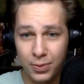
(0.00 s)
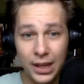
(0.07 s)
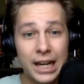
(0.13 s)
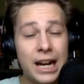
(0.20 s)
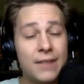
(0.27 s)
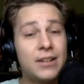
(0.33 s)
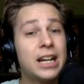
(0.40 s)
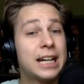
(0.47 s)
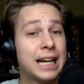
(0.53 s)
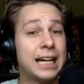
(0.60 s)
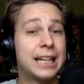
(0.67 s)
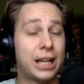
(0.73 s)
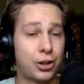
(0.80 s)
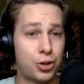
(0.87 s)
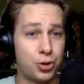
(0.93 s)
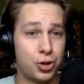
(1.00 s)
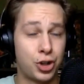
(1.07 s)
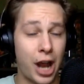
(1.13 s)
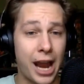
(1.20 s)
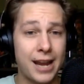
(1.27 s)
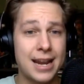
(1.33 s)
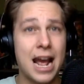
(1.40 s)
And having a guy like
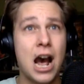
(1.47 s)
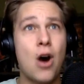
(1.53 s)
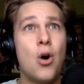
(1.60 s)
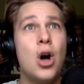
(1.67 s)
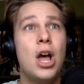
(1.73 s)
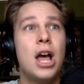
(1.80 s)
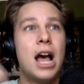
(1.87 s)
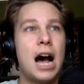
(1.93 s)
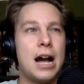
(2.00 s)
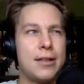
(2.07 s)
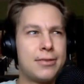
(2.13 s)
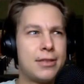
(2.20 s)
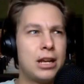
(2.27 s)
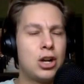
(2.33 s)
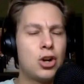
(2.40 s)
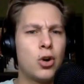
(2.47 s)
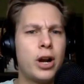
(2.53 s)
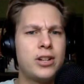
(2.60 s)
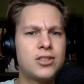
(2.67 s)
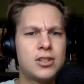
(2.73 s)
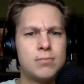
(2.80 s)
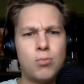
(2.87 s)
Duchesne now, I think
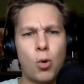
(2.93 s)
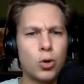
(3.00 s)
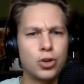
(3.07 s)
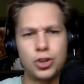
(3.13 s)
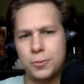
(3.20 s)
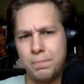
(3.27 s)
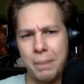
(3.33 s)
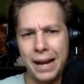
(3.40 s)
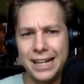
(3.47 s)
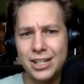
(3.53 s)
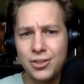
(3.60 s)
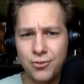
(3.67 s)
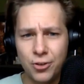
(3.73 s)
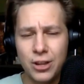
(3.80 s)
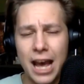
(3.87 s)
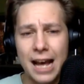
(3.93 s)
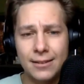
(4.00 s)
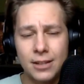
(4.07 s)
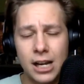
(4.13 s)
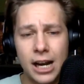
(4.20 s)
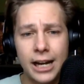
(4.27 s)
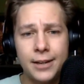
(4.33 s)
creates some more space for that
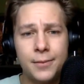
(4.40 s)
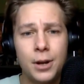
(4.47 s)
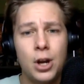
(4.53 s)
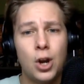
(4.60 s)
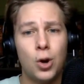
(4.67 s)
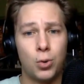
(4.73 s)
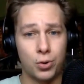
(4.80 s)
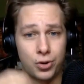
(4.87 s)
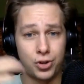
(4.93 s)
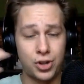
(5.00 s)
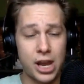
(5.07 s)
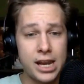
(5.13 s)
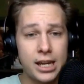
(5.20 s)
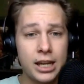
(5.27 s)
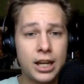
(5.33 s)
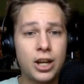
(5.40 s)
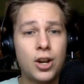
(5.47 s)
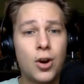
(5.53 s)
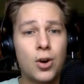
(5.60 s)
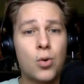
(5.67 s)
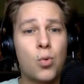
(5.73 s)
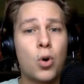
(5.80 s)
line, or Sagan can
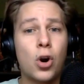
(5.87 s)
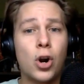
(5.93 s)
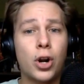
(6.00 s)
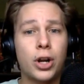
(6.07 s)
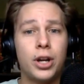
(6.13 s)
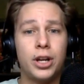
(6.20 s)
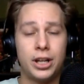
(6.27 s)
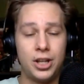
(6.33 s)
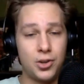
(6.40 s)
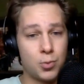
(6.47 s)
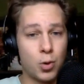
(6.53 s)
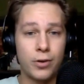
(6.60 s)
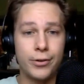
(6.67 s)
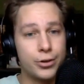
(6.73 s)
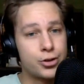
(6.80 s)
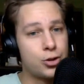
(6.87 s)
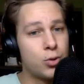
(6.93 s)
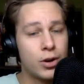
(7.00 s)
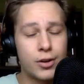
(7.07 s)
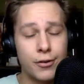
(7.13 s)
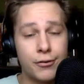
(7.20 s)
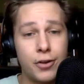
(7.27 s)
go to work. He's more your
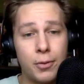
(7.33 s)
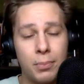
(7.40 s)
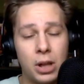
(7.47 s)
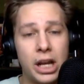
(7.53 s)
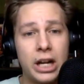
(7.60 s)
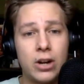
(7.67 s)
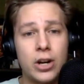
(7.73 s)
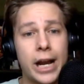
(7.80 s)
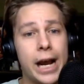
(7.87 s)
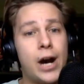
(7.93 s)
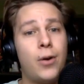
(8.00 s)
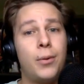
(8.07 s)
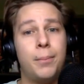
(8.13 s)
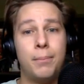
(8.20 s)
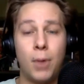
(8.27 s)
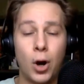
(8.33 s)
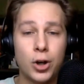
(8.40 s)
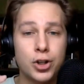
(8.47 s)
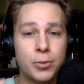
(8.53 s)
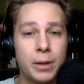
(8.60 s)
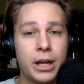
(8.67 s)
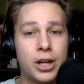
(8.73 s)
200-foot player now.
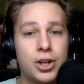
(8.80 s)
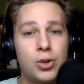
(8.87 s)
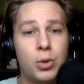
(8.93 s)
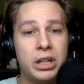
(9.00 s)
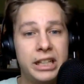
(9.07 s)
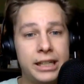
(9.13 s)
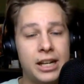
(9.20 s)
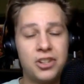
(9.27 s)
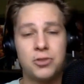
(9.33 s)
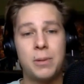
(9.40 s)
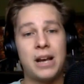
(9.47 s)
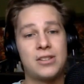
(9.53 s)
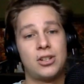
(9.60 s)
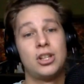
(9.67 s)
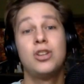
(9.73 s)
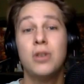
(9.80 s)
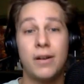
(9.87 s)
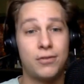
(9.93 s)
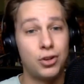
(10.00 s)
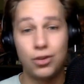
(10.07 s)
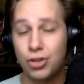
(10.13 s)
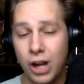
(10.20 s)
Marchment can do what he does best. And then you
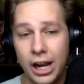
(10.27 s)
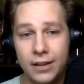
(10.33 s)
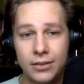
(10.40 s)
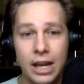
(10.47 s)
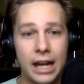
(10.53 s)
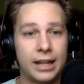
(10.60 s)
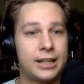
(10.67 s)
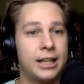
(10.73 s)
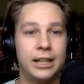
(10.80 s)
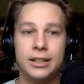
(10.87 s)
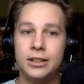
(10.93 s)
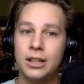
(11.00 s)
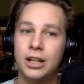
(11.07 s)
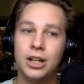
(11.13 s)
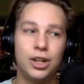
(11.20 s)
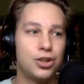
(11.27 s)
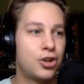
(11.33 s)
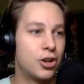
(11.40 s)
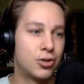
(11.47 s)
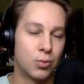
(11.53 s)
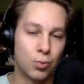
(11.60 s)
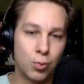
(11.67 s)
have Duchesne that can
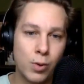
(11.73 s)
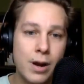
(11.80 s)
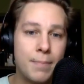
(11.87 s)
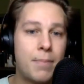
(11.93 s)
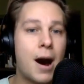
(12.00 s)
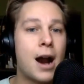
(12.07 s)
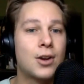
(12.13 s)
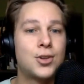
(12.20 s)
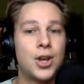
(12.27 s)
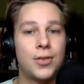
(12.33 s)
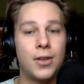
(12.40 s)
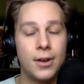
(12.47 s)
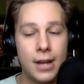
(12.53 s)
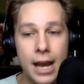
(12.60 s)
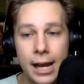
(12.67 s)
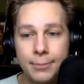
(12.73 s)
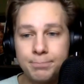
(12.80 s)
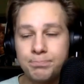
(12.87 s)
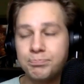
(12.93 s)
just rip pucks at the net